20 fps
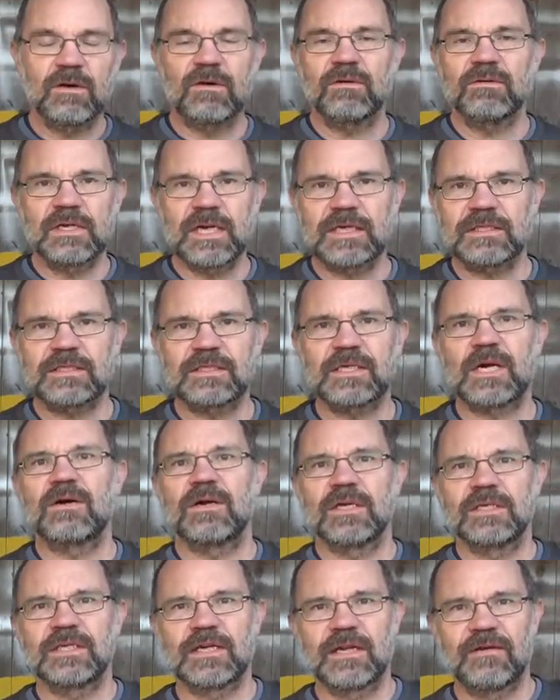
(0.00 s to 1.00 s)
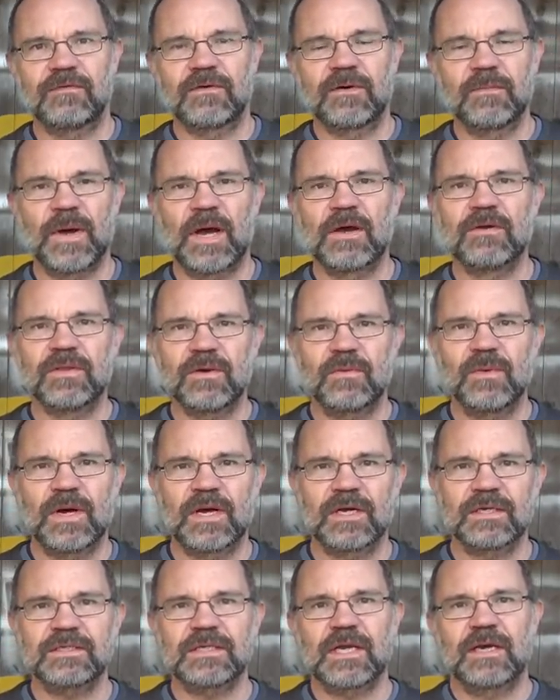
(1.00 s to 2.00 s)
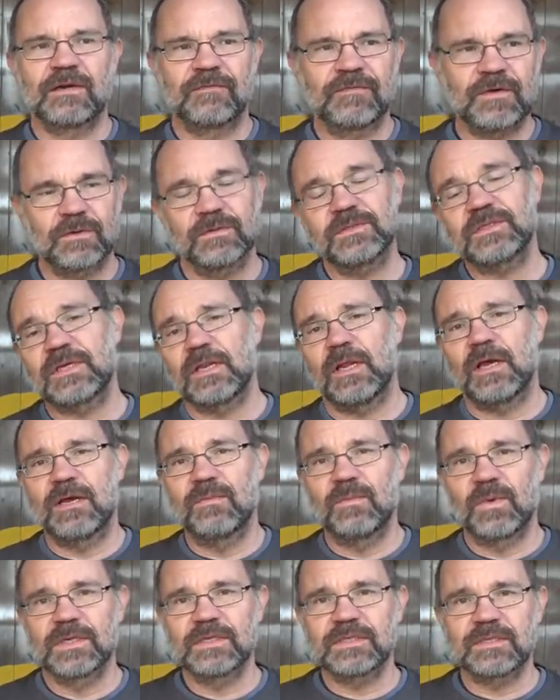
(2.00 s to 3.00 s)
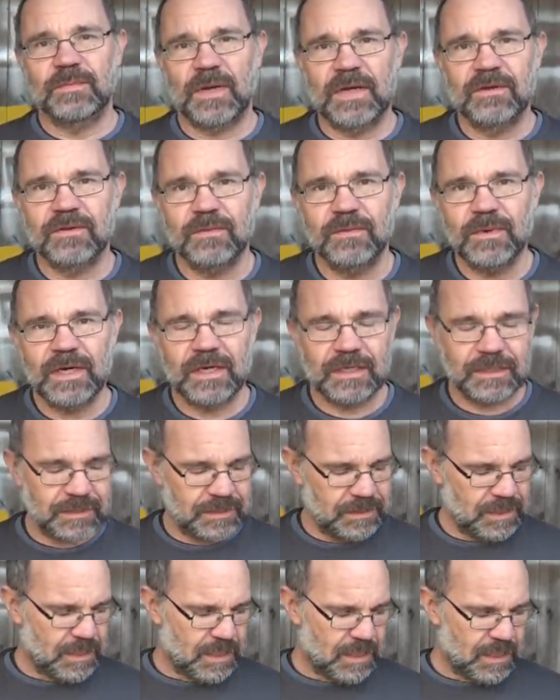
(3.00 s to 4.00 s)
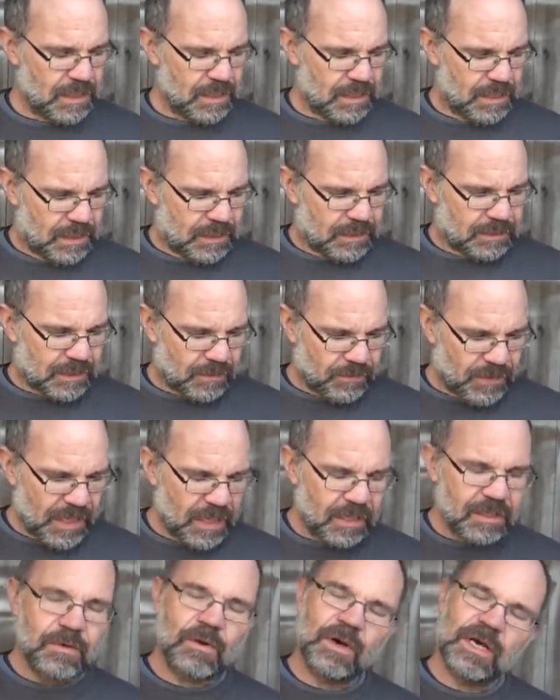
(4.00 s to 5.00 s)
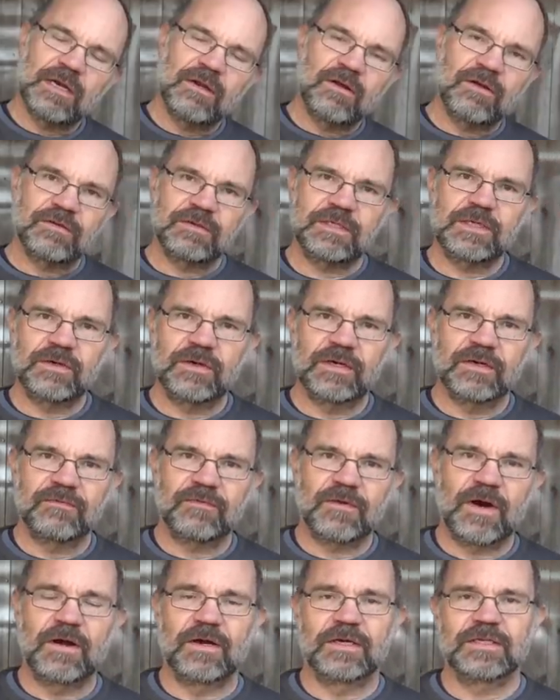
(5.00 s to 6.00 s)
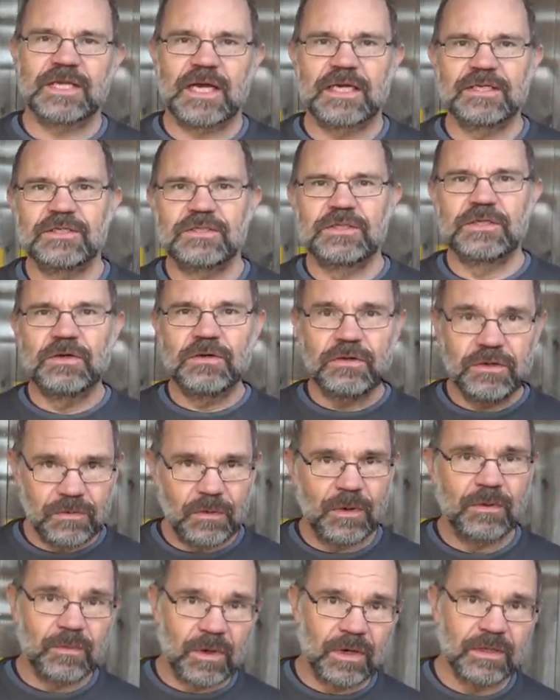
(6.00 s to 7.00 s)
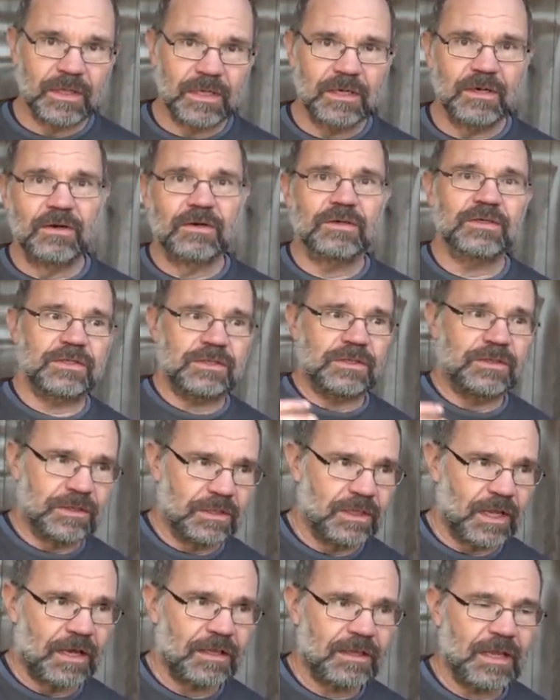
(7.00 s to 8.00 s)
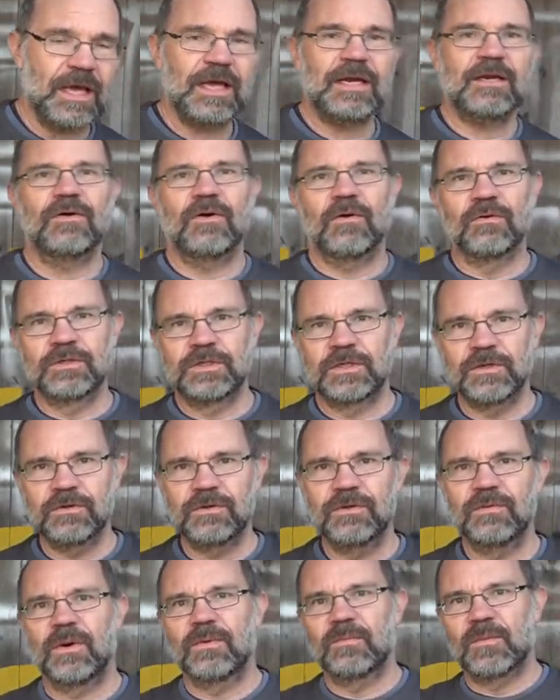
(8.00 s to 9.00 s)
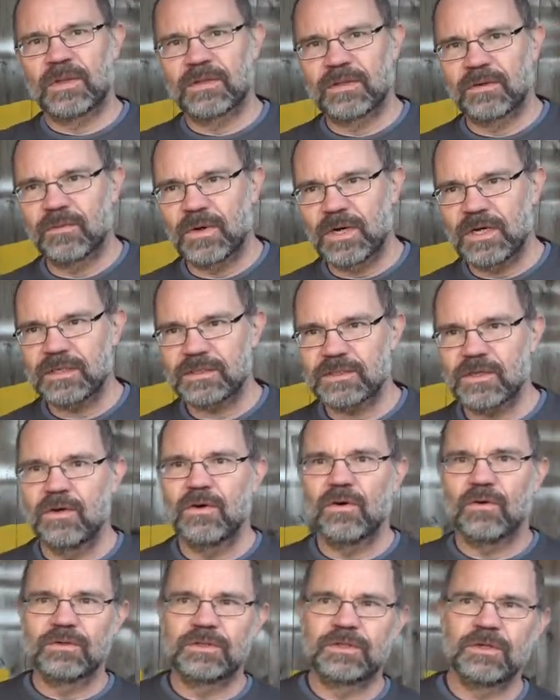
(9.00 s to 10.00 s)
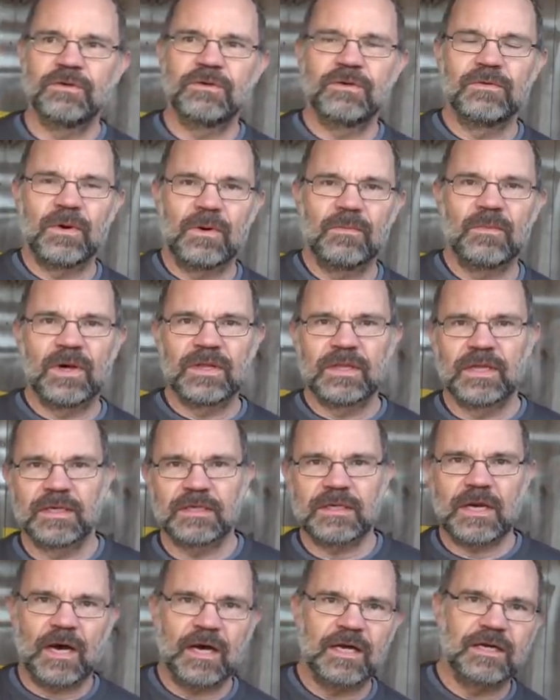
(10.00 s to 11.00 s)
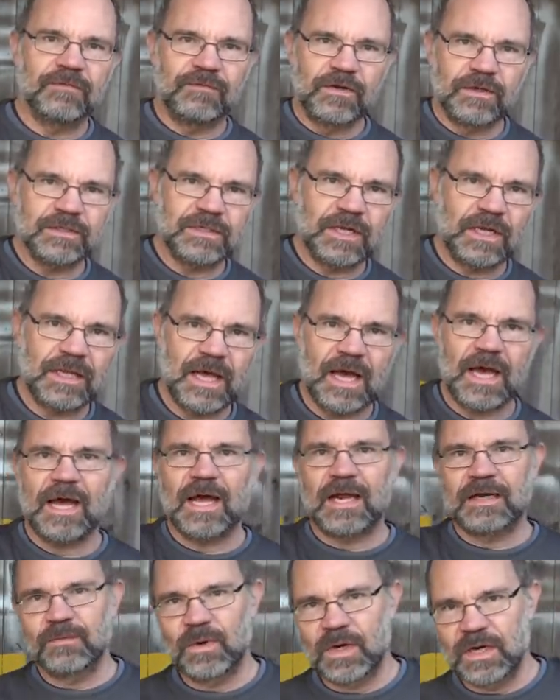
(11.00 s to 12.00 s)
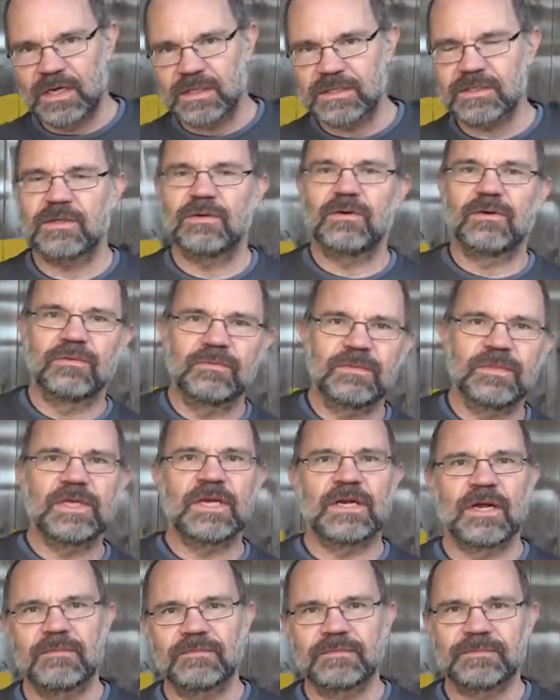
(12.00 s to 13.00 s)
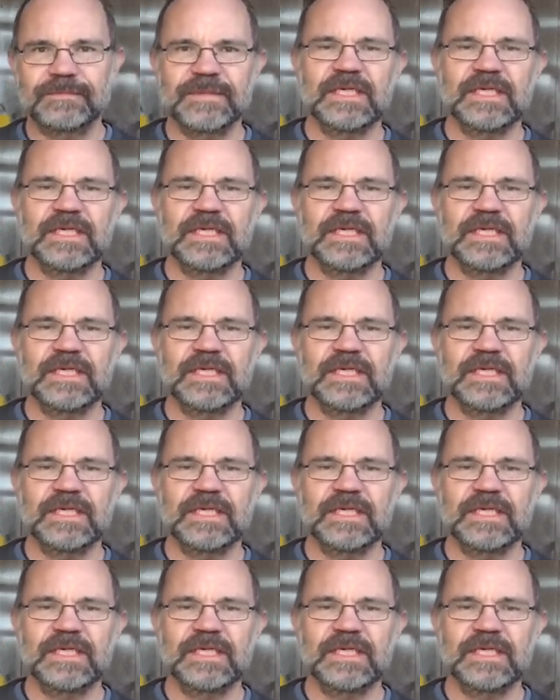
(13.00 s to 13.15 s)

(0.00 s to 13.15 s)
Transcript: not necessarily deliver a bow that works. And of course the client wants a bow that works. So we had quite a lot of to-ing and fro-ing saying, do you want one that looks like that? Or do you want one that works? Or do you want one that kind of looks like that and works? Or, you know.